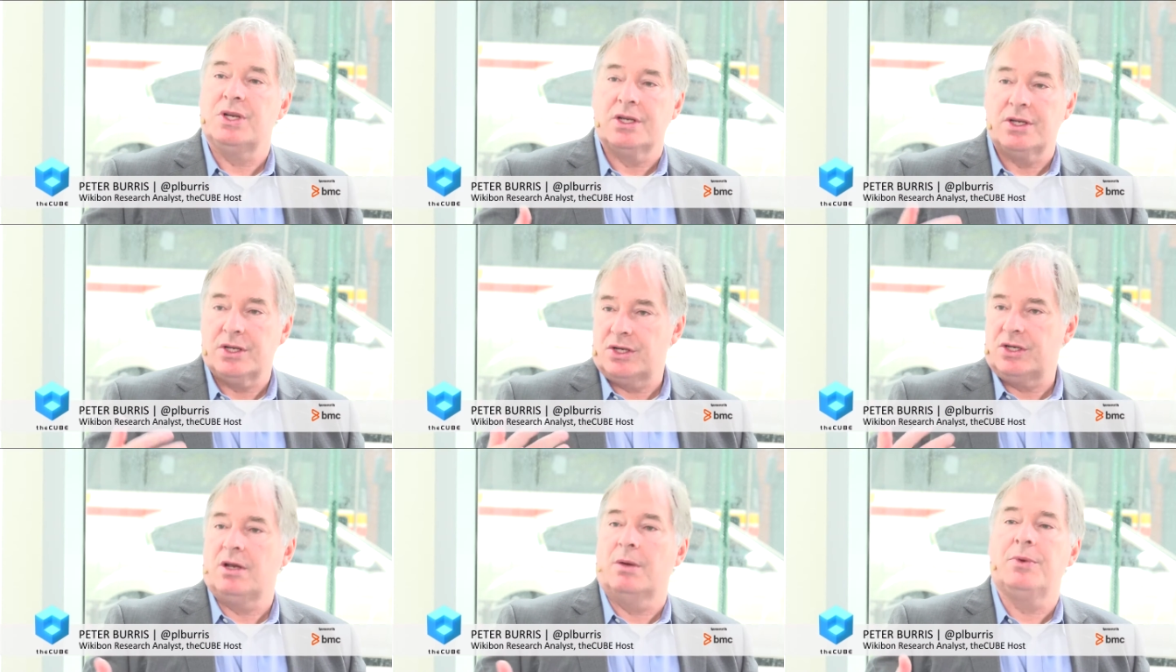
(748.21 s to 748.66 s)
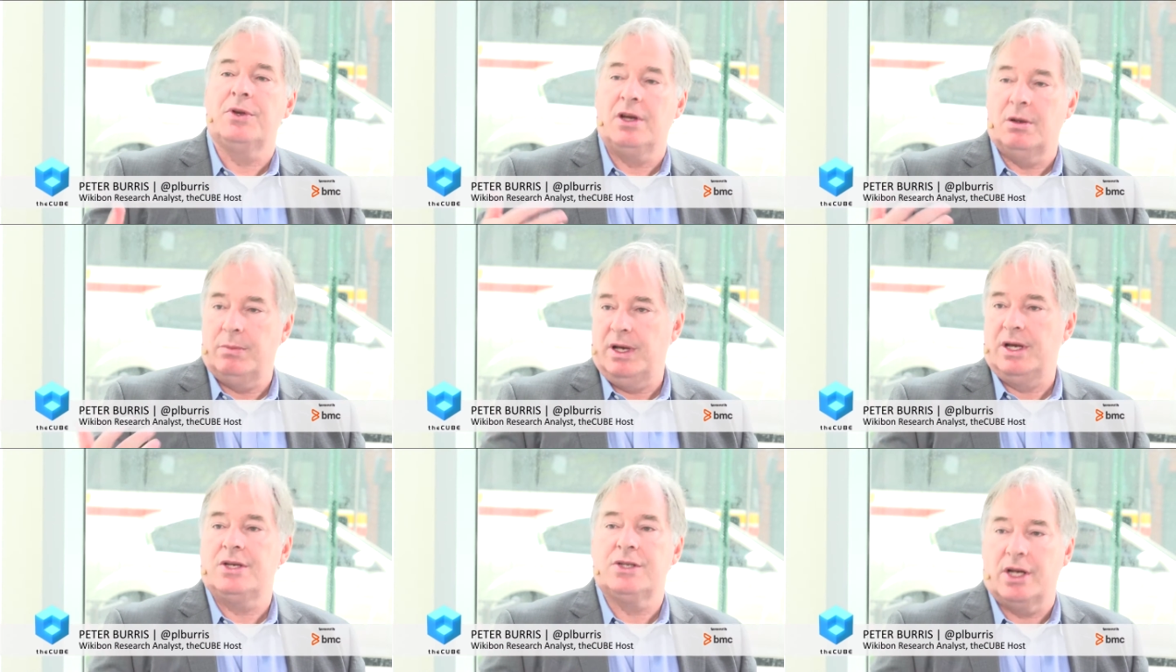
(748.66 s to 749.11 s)
into something
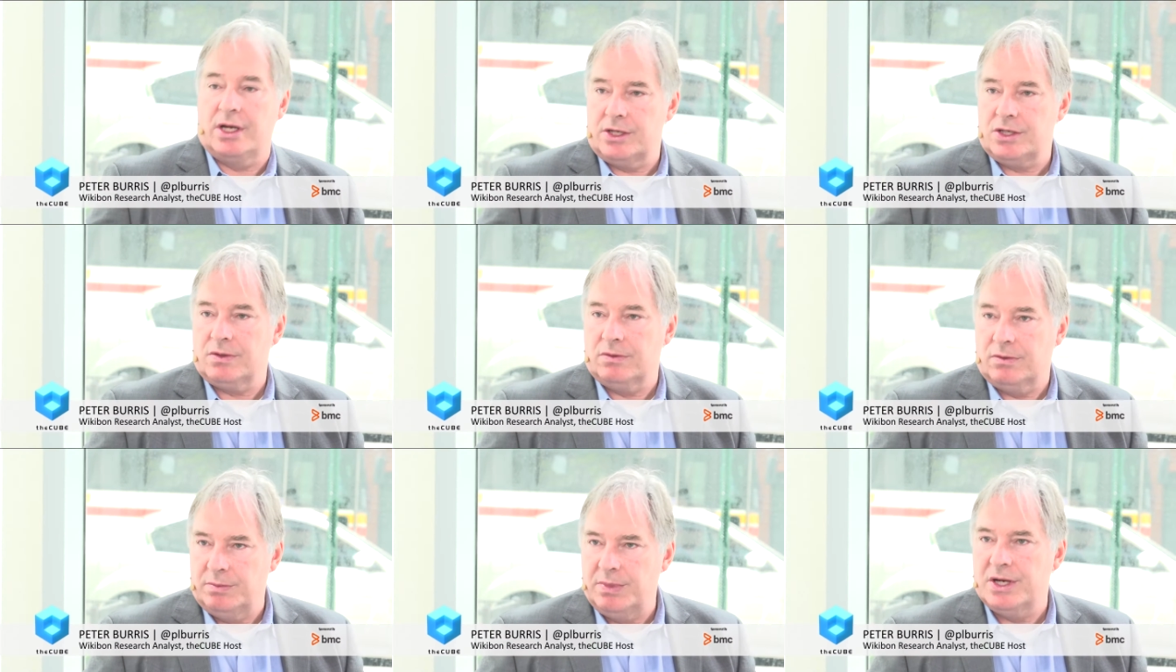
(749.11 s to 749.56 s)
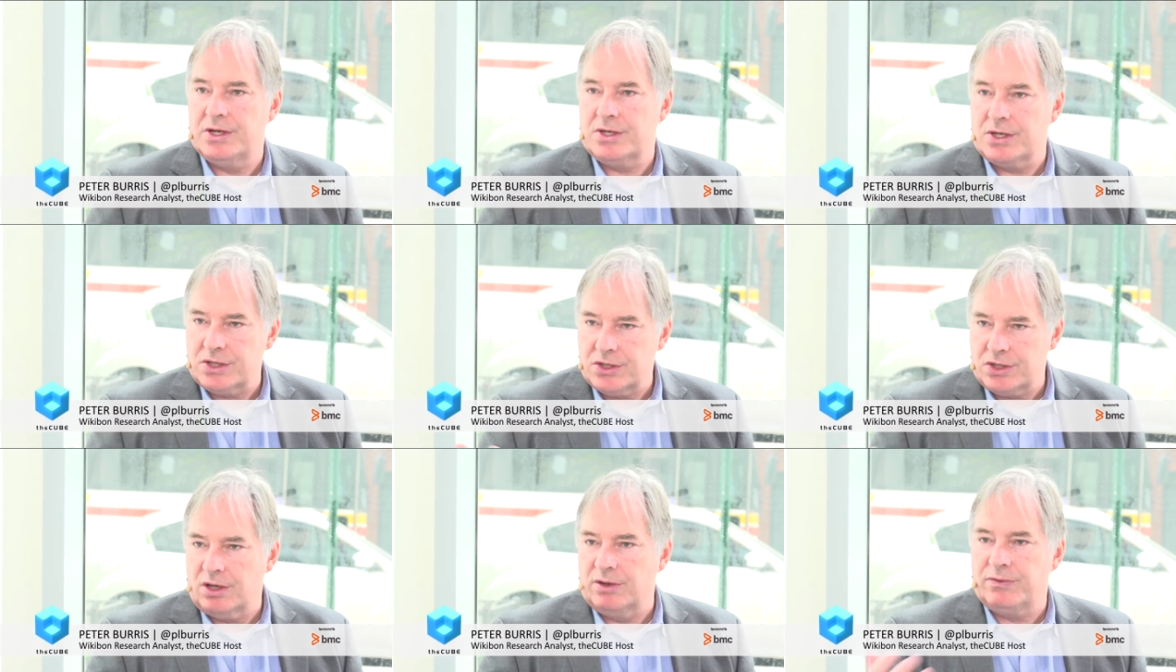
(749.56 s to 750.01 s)
that makes sense to a
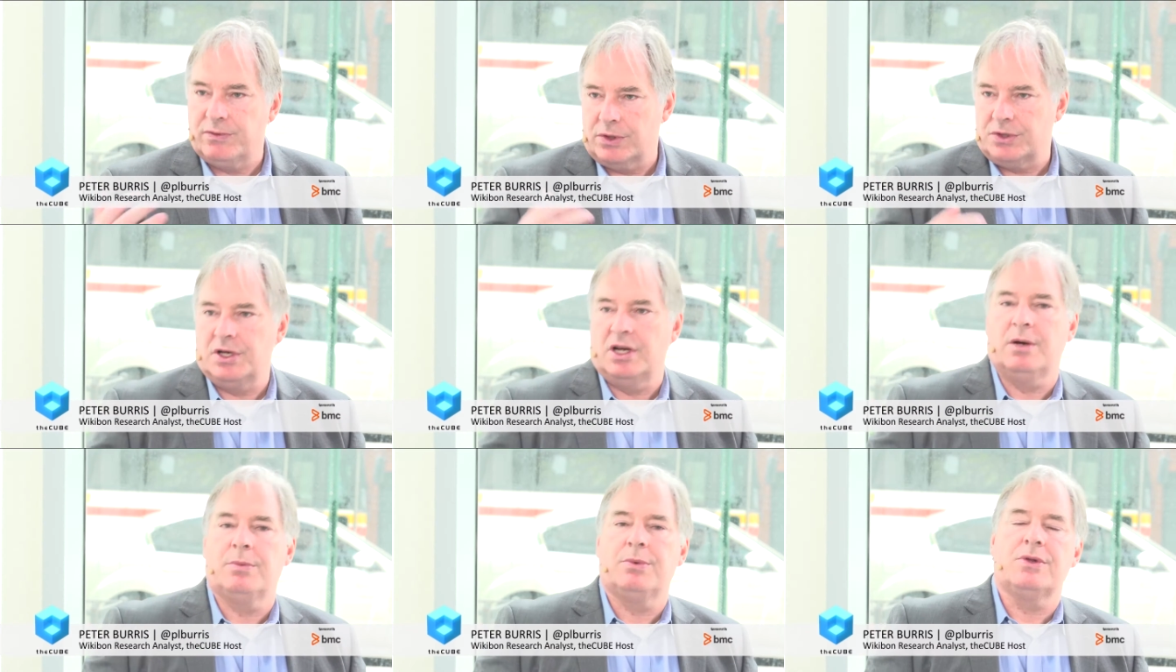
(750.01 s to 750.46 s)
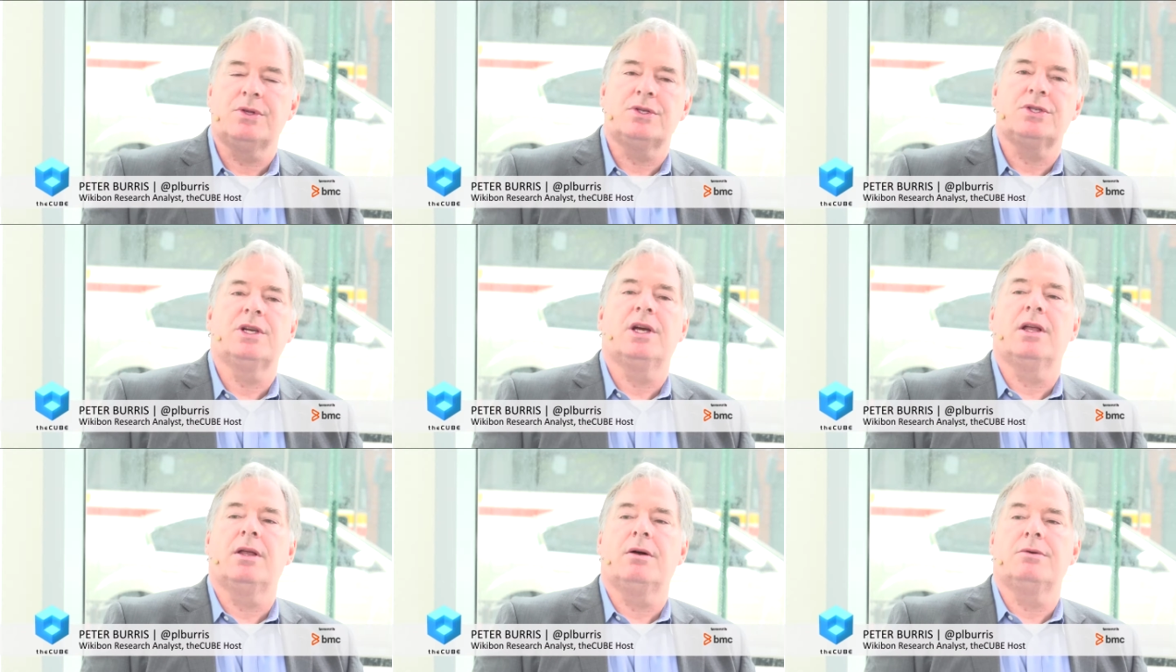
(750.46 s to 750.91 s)
business. So for example, the
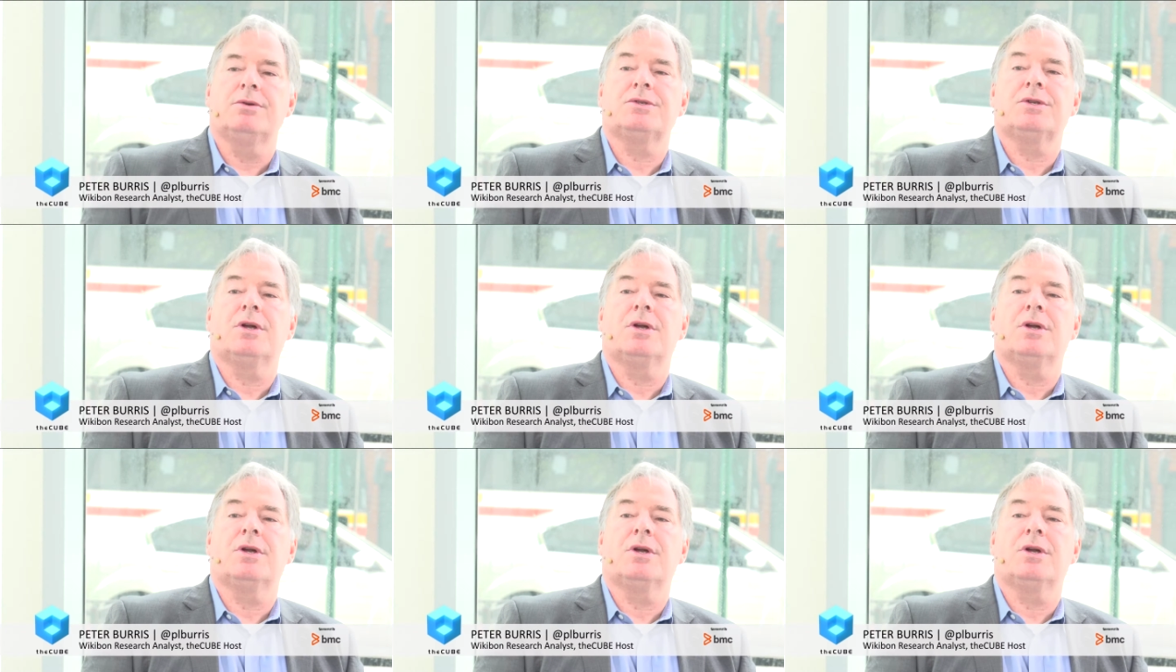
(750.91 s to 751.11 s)
CEO I was